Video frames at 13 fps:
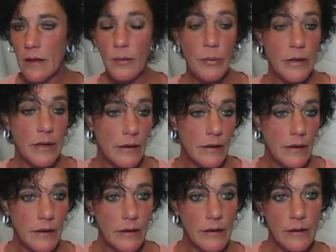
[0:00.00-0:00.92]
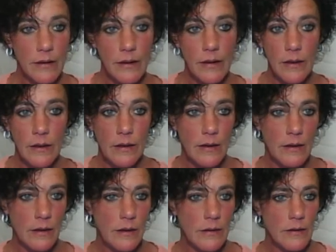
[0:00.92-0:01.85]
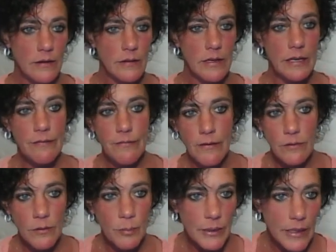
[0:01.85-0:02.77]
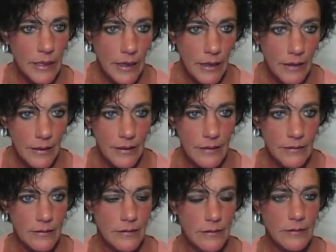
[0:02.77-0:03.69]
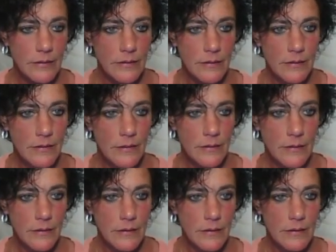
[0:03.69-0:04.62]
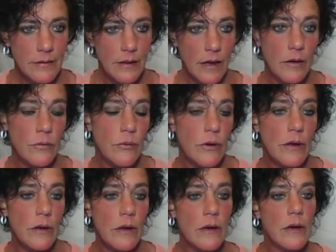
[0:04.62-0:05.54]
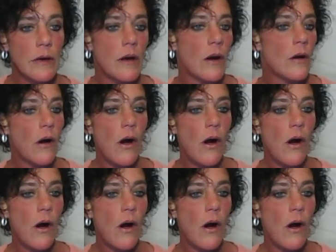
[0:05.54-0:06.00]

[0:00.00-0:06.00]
a bug, a leaf on a plant, a rug, a